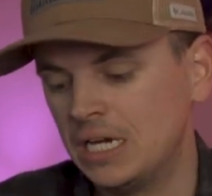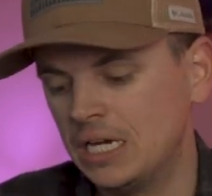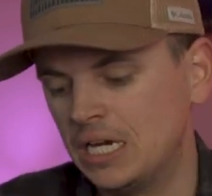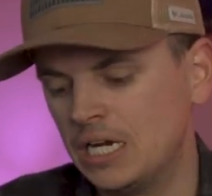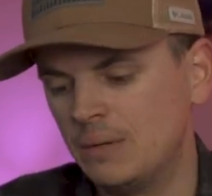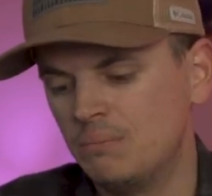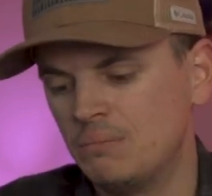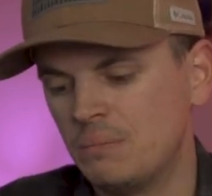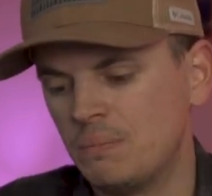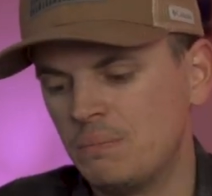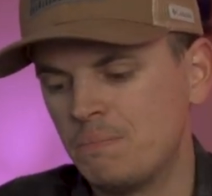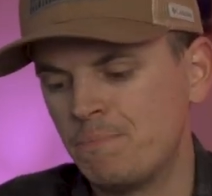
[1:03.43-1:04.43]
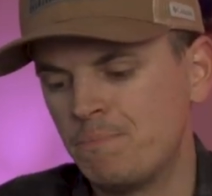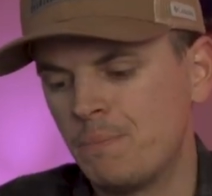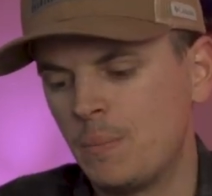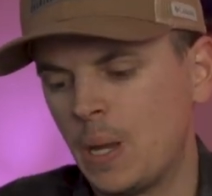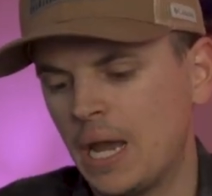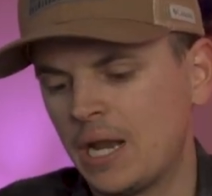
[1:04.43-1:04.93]

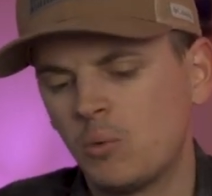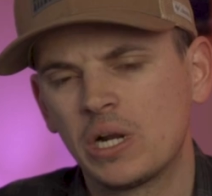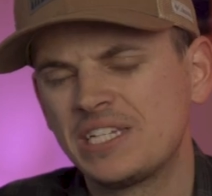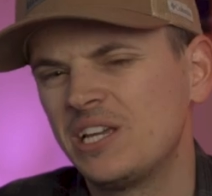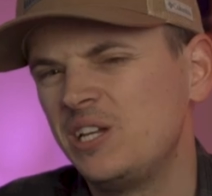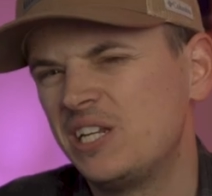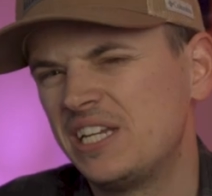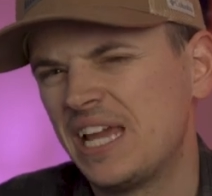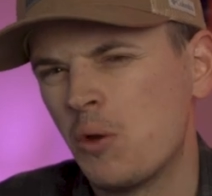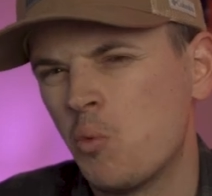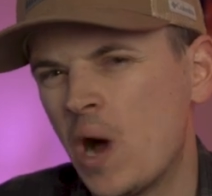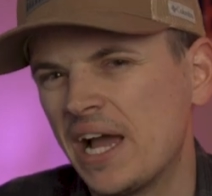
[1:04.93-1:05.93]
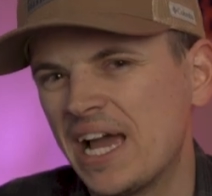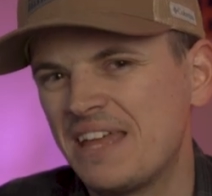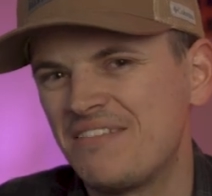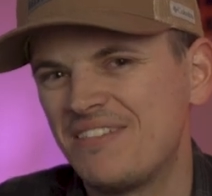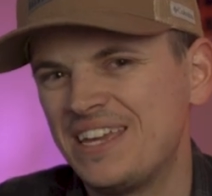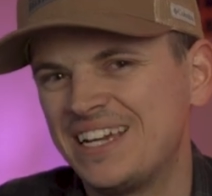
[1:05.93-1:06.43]
And I want to tell you today why I
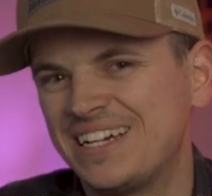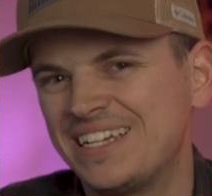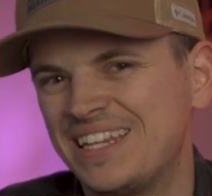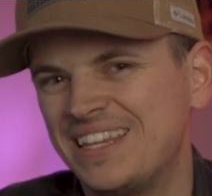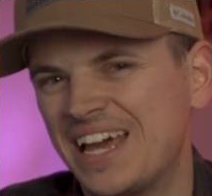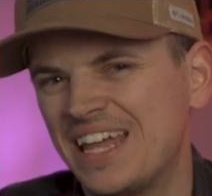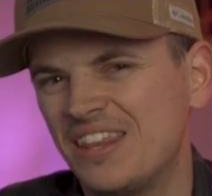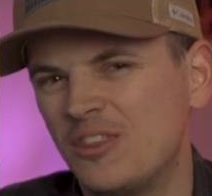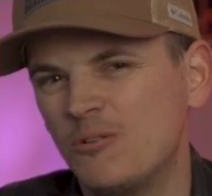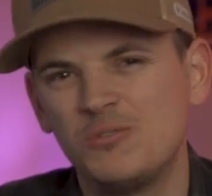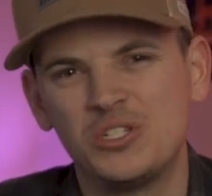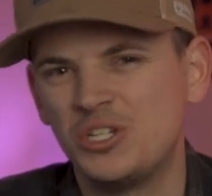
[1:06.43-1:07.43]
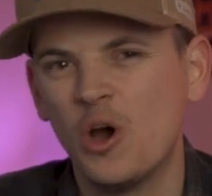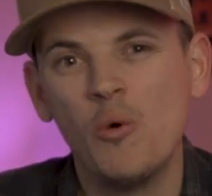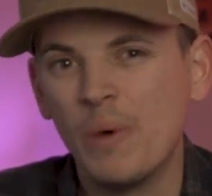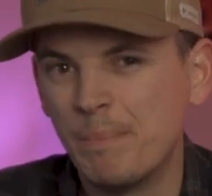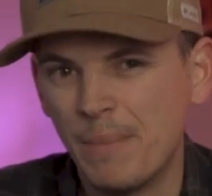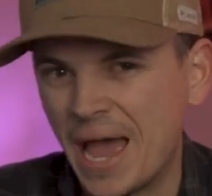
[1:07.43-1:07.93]
think that those
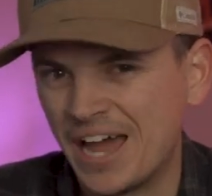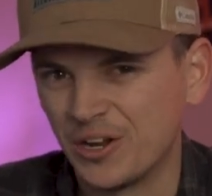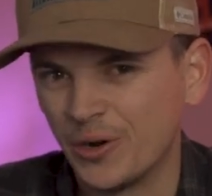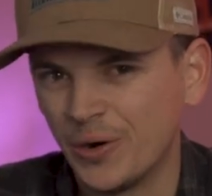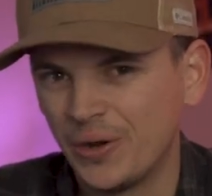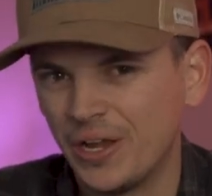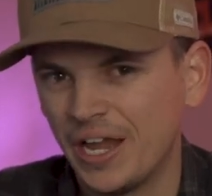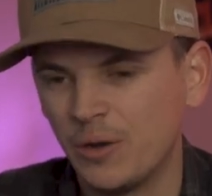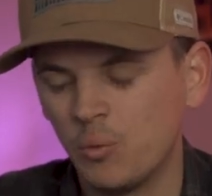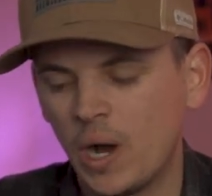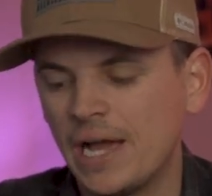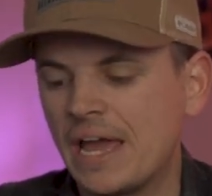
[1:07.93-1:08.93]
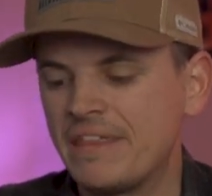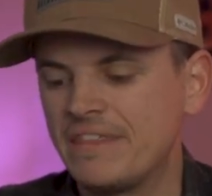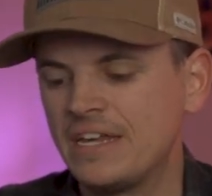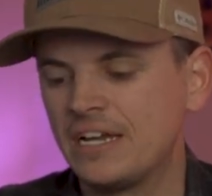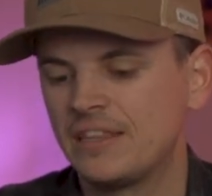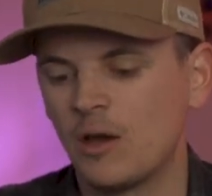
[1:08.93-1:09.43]
don't matter and why I
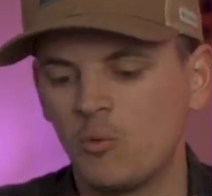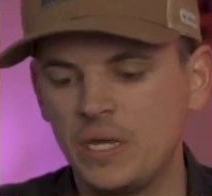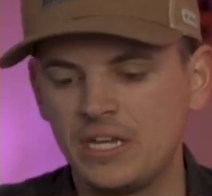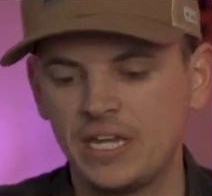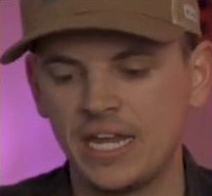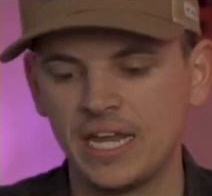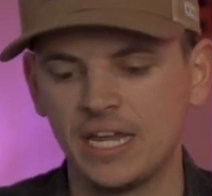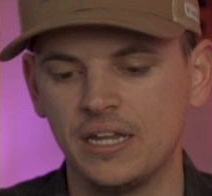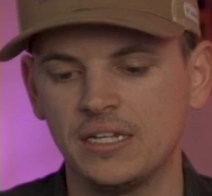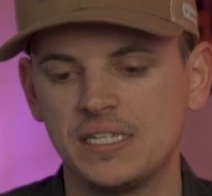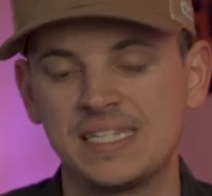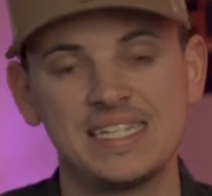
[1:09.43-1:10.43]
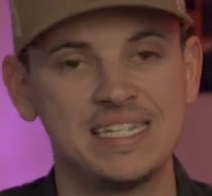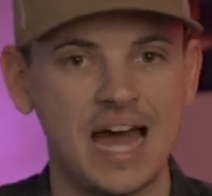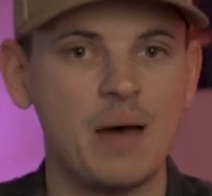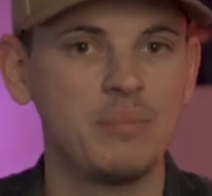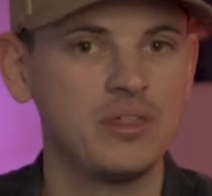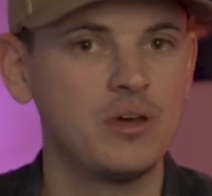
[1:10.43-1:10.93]
think that we can
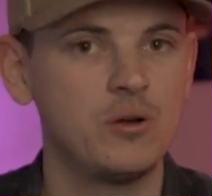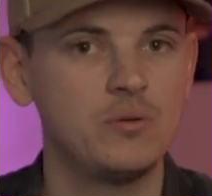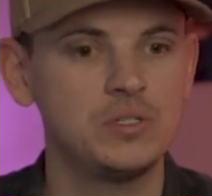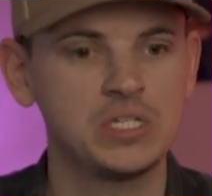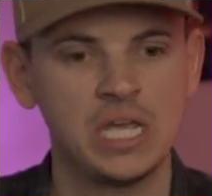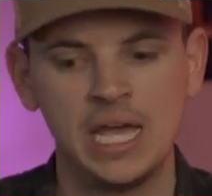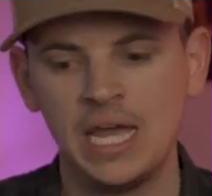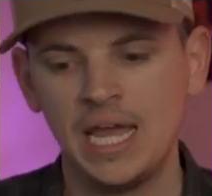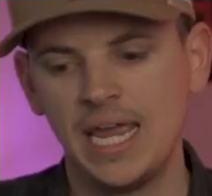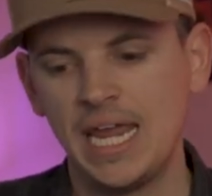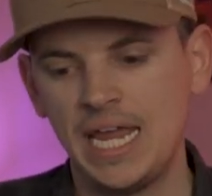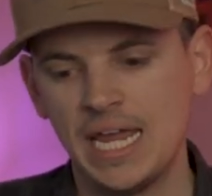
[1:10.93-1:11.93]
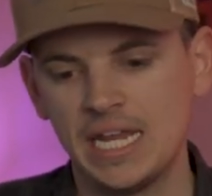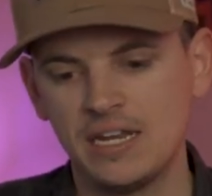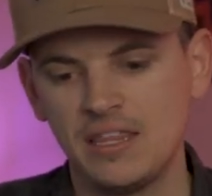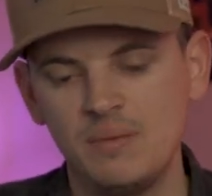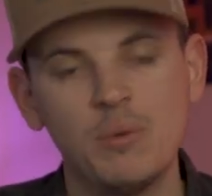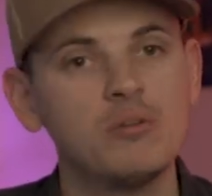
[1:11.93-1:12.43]
stop those. And
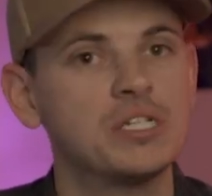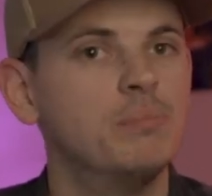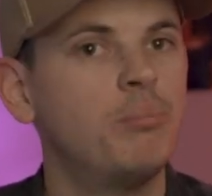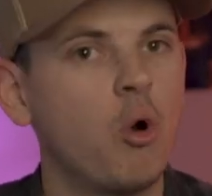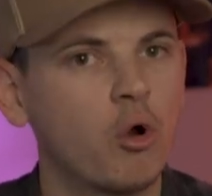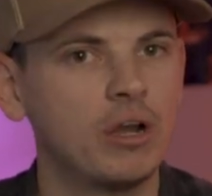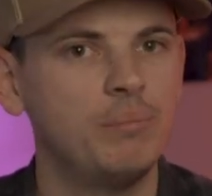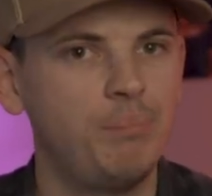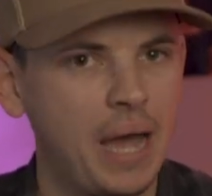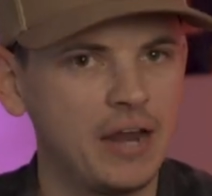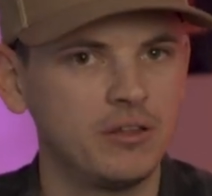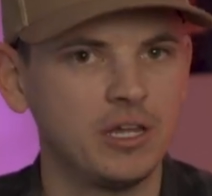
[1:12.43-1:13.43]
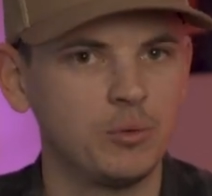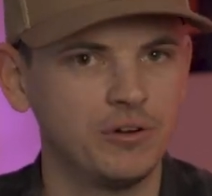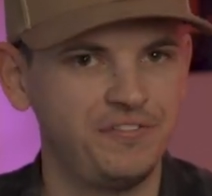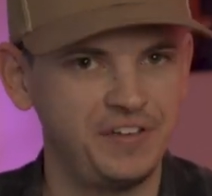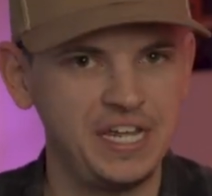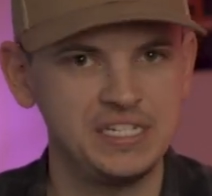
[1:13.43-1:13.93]
the most important battle that we're
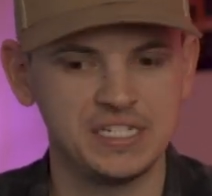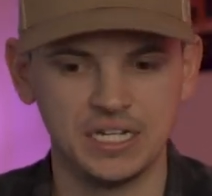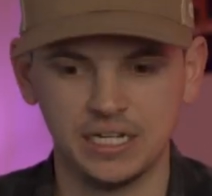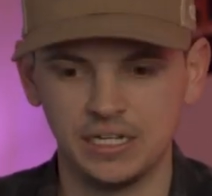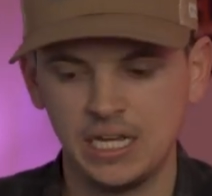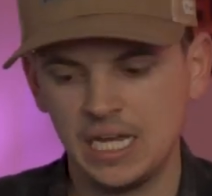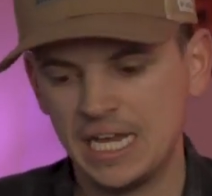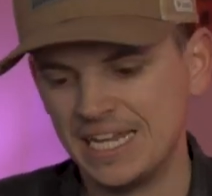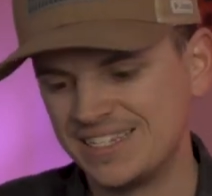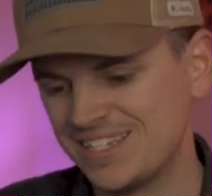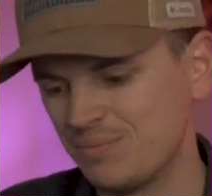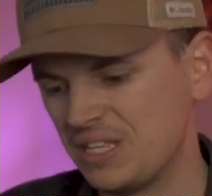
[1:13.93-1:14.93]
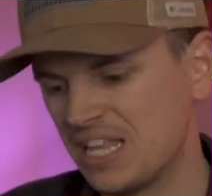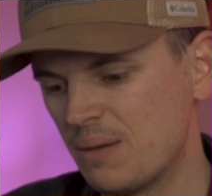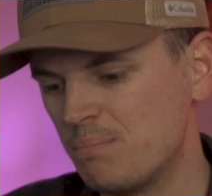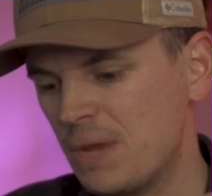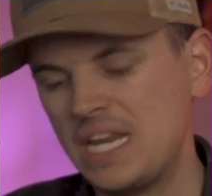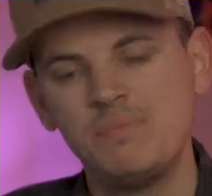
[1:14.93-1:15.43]
facing is something
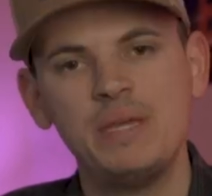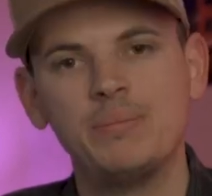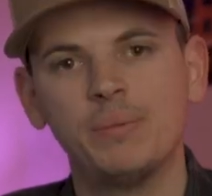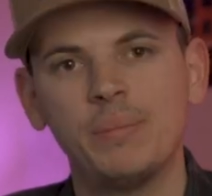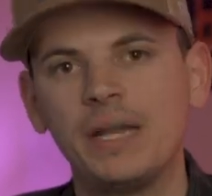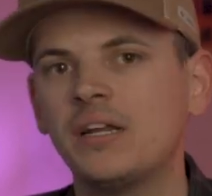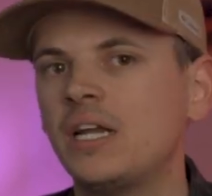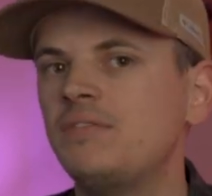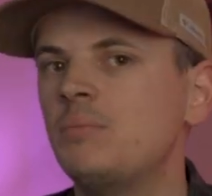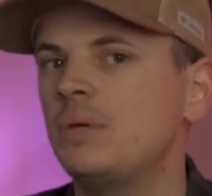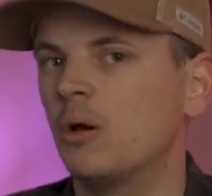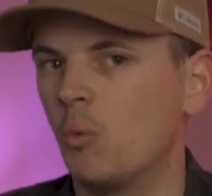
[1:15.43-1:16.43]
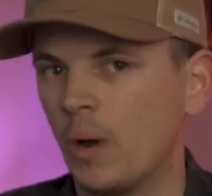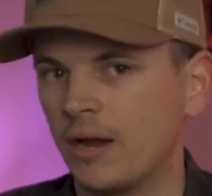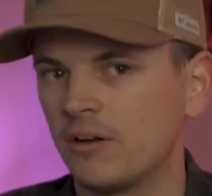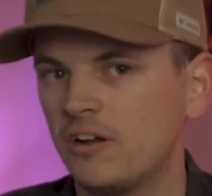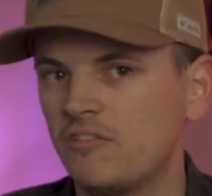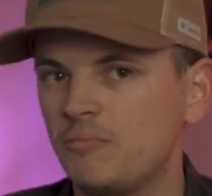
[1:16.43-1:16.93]
that many people might not even be
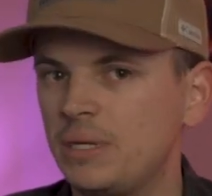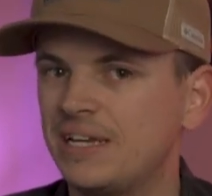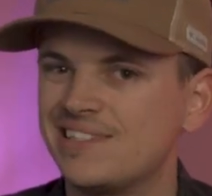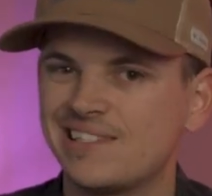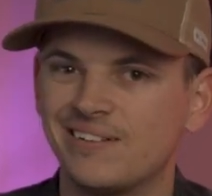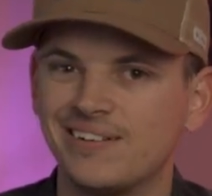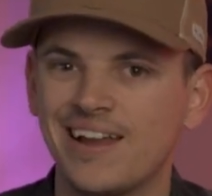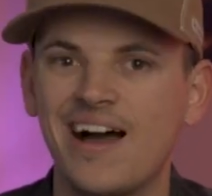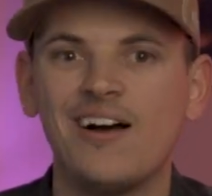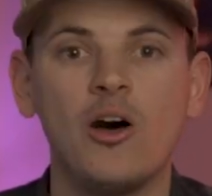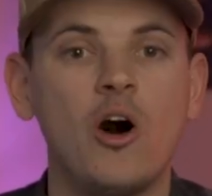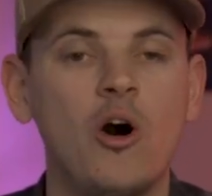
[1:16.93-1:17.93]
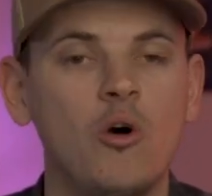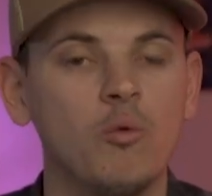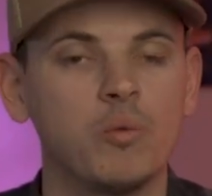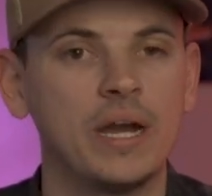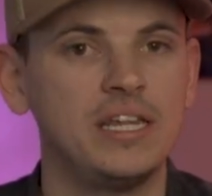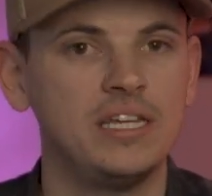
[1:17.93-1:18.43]
aware of because they're not
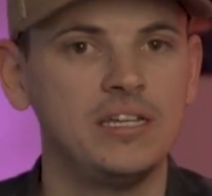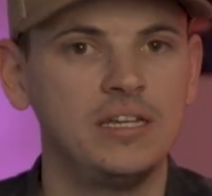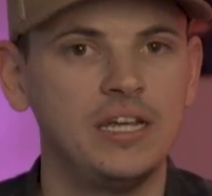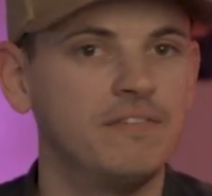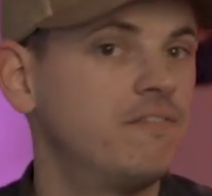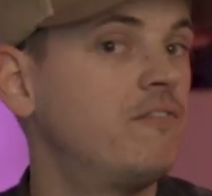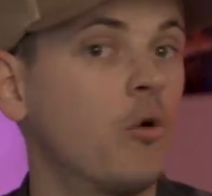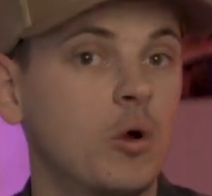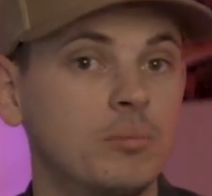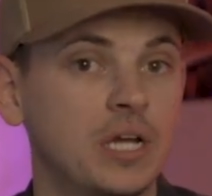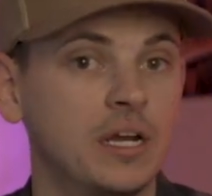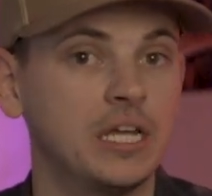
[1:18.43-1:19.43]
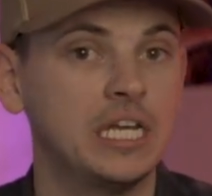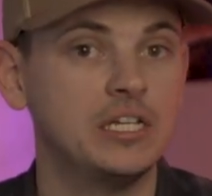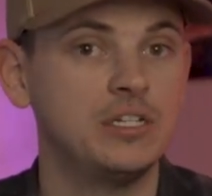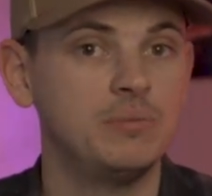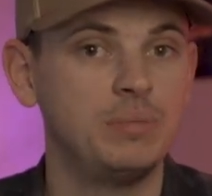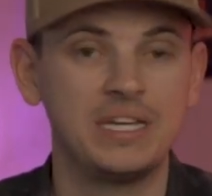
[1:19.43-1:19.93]
already informed on it
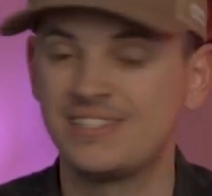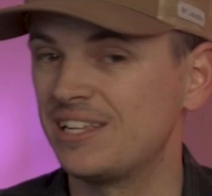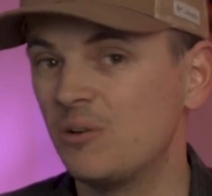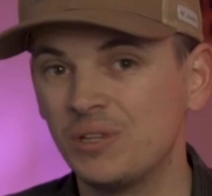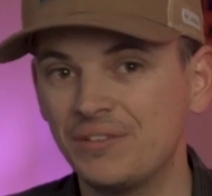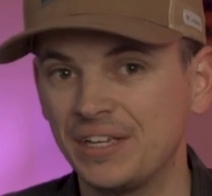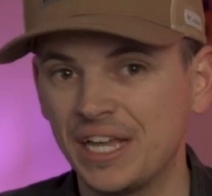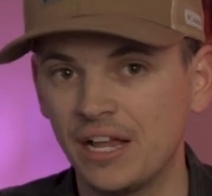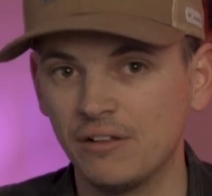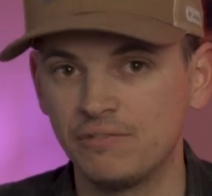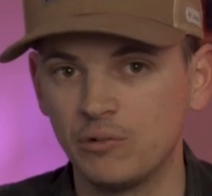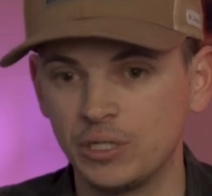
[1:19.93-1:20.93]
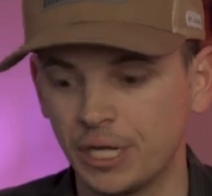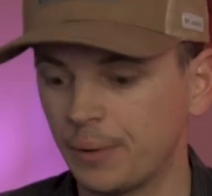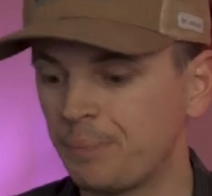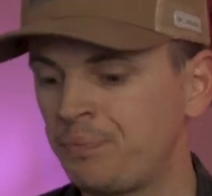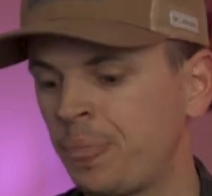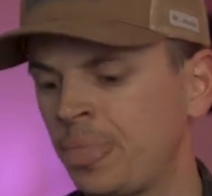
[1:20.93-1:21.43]
because they don't live in California.